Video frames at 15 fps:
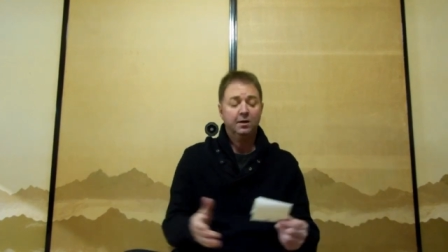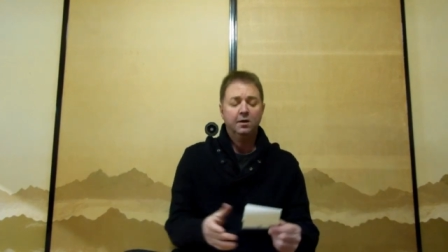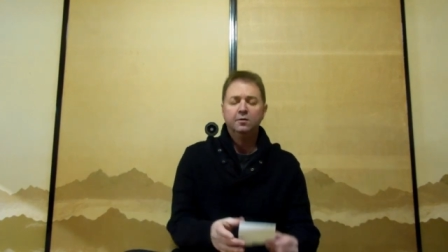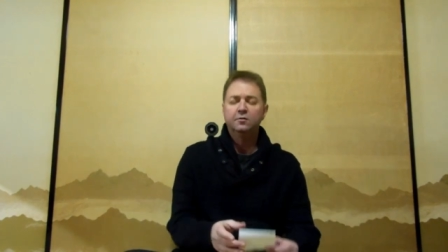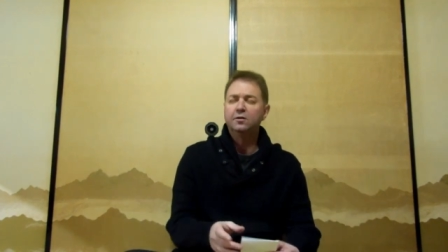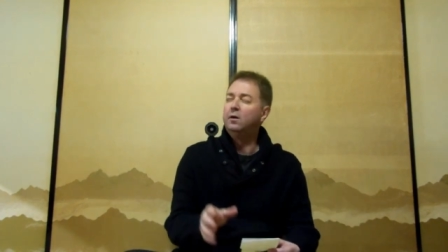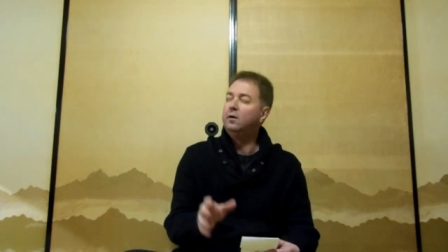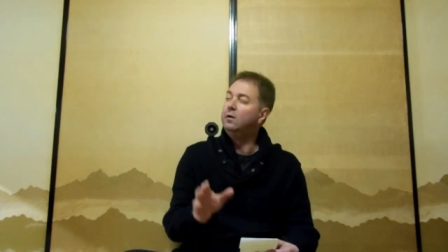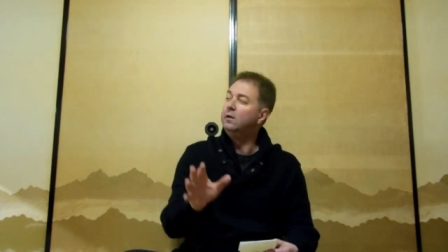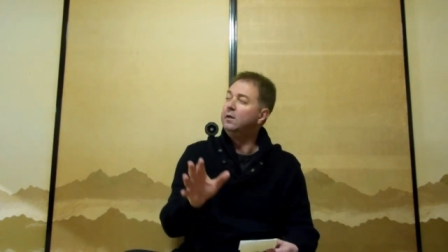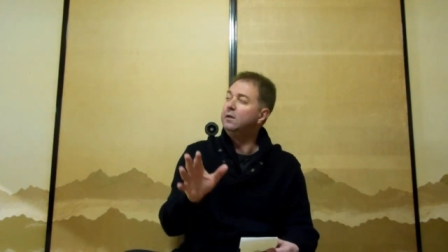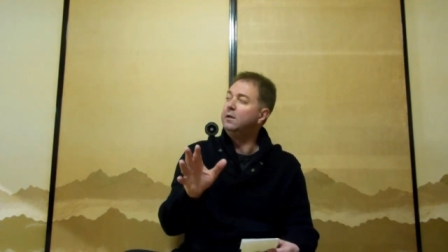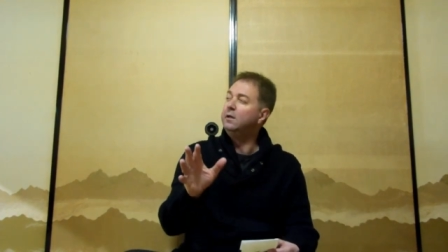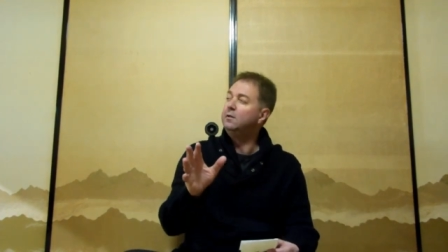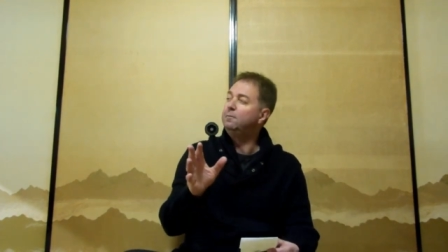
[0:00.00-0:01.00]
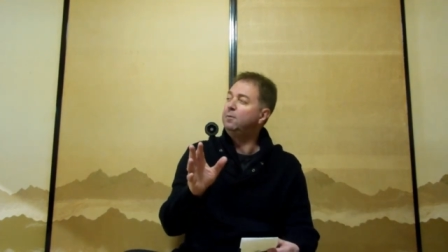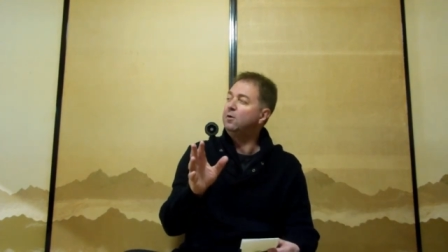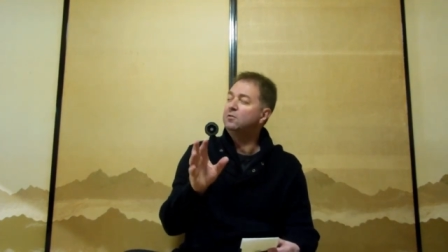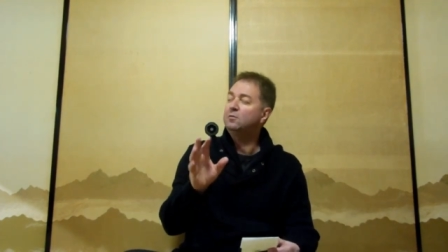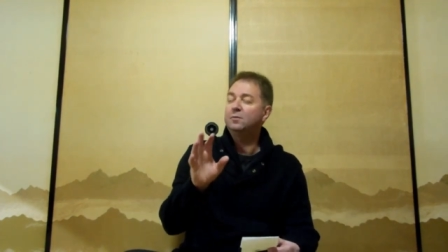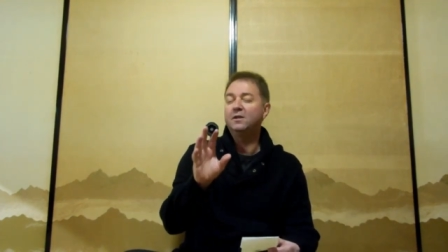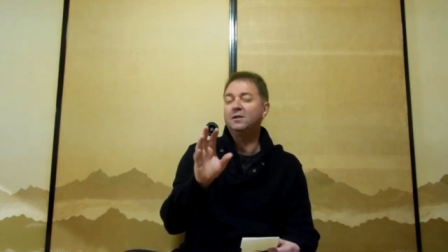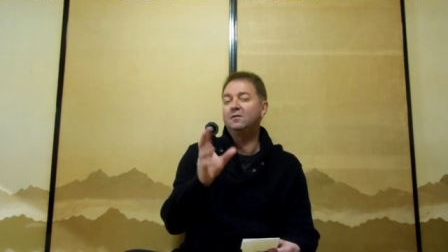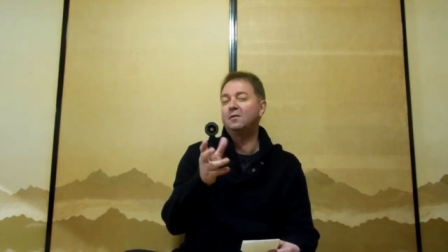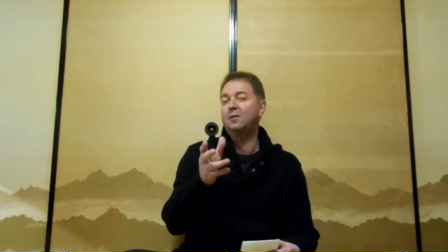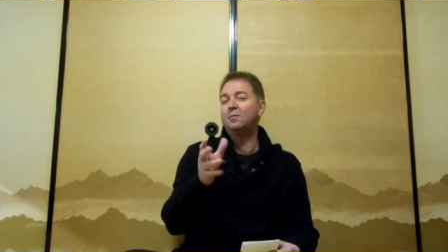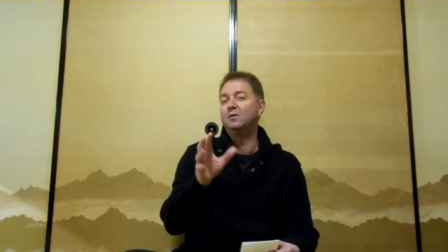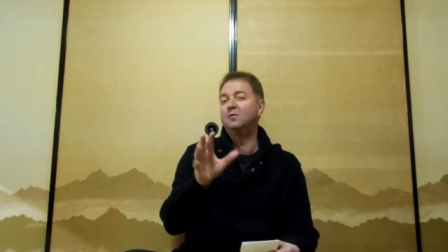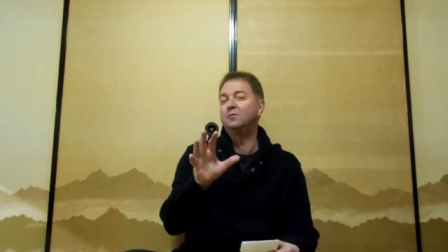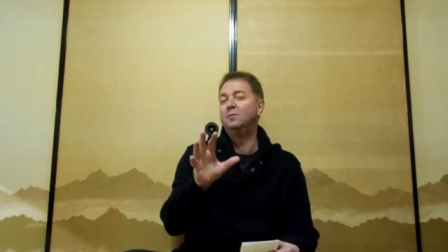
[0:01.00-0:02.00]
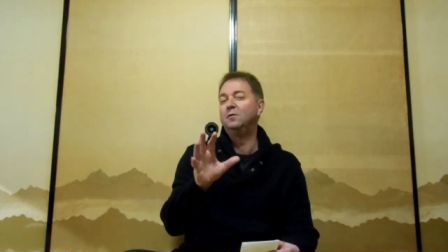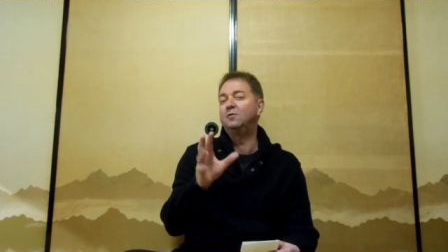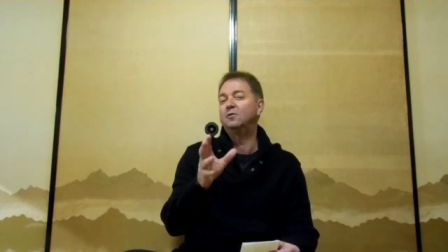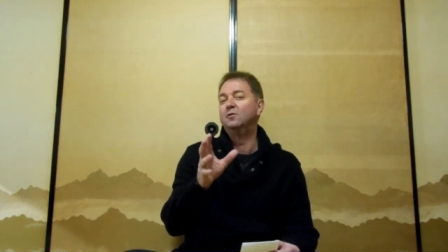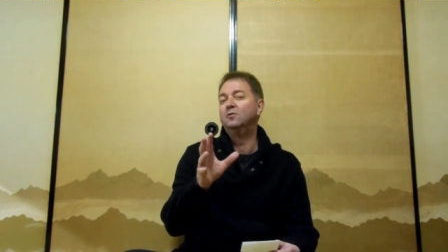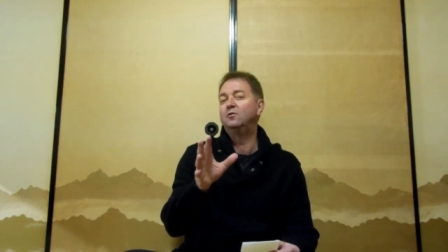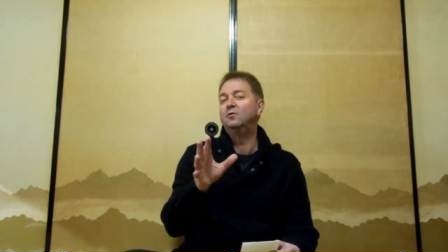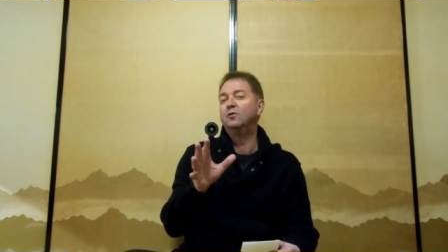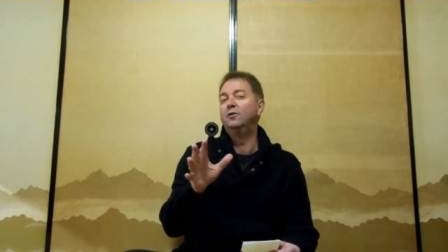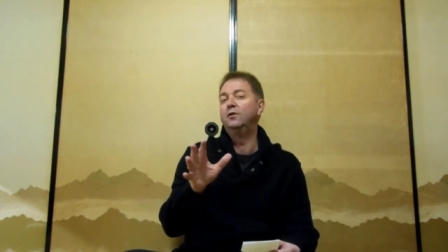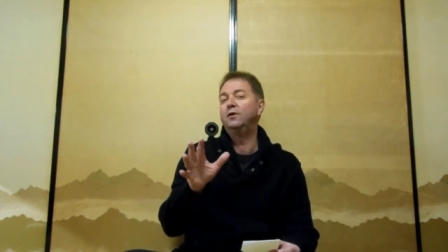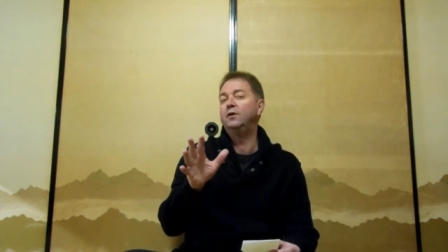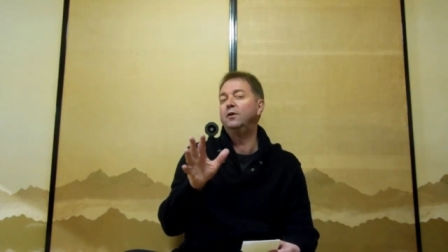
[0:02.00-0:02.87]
So it, it's possibly someone's misconstrued it.